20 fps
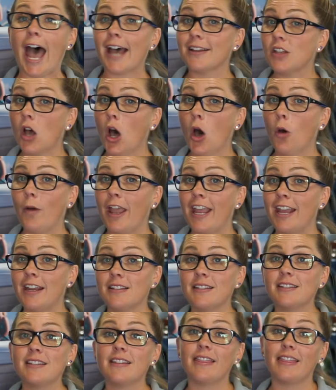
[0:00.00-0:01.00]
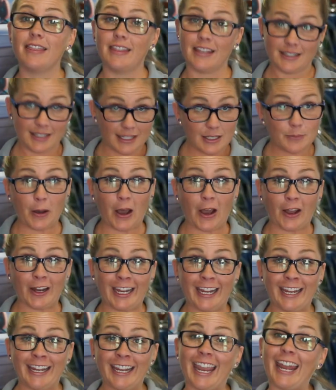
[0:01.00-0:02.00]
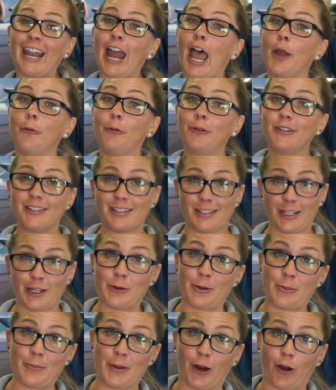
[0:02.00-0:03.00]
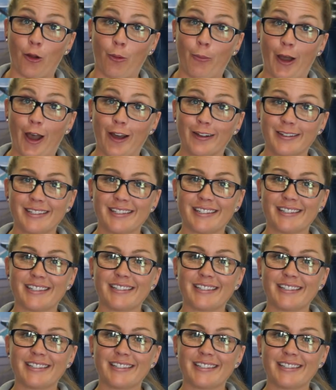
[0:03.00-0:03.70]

As always, this is Bonnie, and I will see you at Barrel Boss.